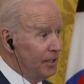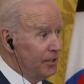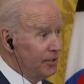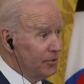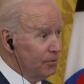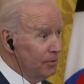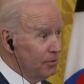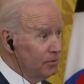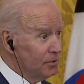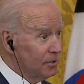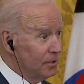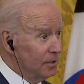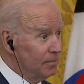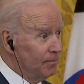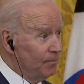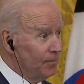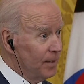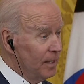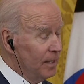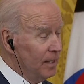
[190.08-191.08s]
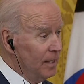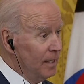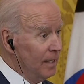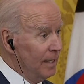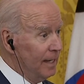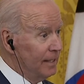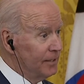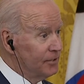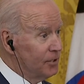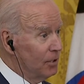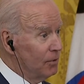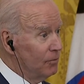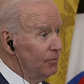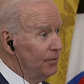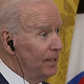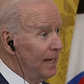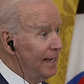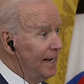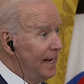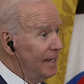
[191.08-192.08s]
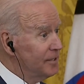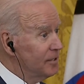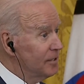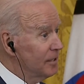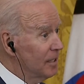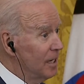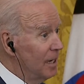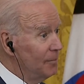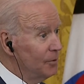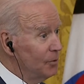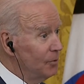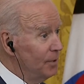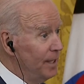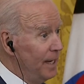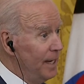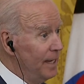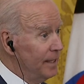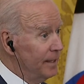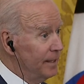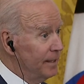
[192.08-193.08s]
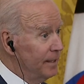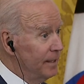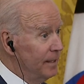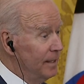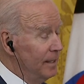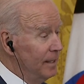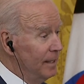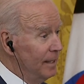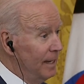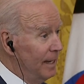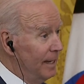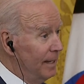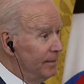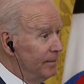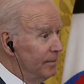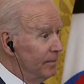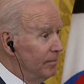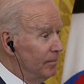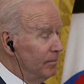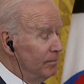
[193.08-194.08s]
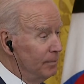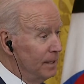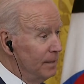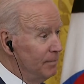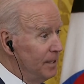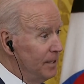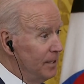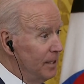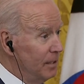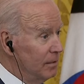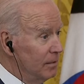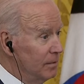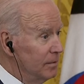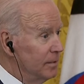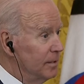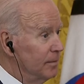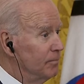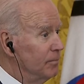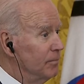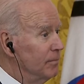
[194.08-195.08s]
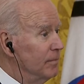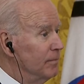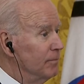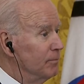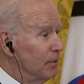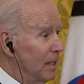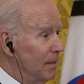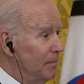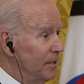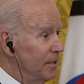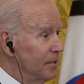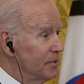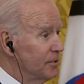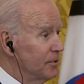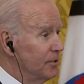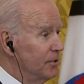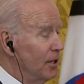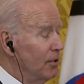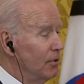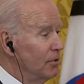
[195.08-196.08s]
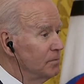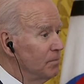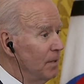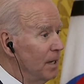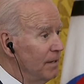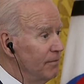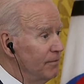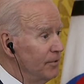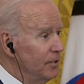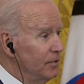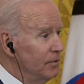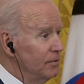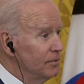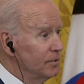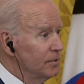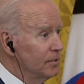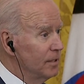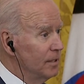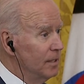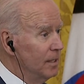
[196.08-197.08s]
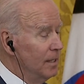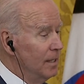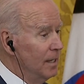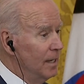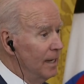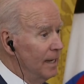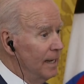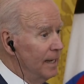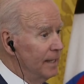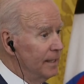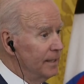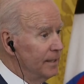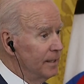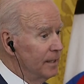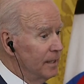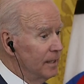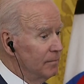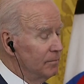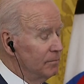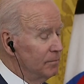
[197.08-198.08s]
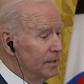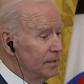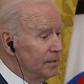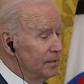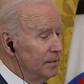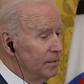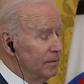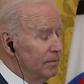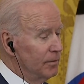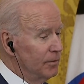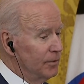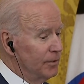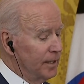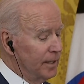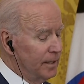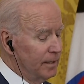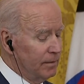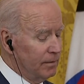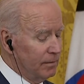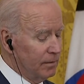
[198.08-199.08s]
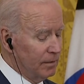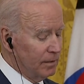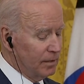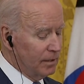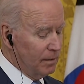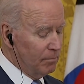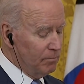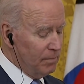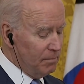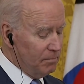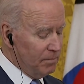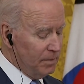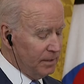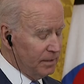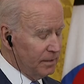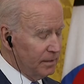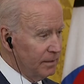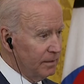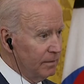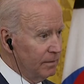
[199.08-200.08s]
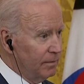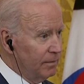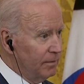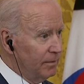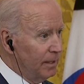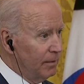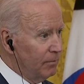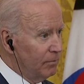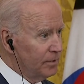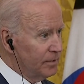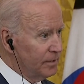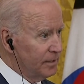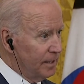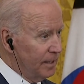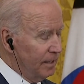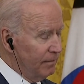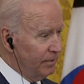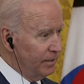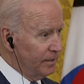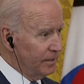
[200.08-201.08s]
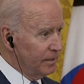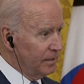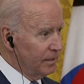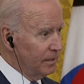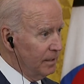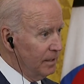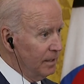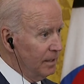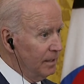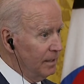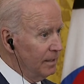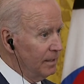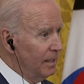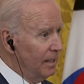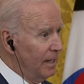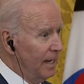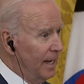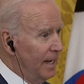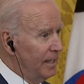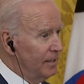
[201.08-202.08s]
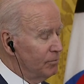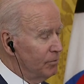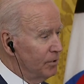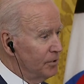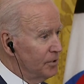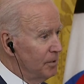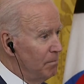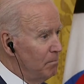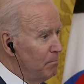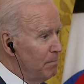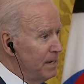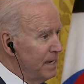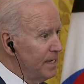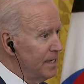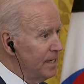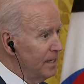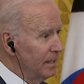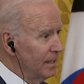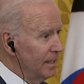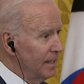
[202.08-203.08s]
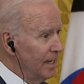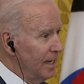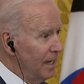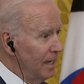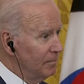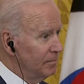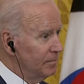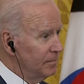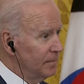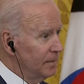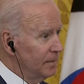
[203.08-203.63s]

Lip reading: Jerusalem. And so that has to come to an end. And the Prime Minister knows my views, but the commitment that was given was immediately kept.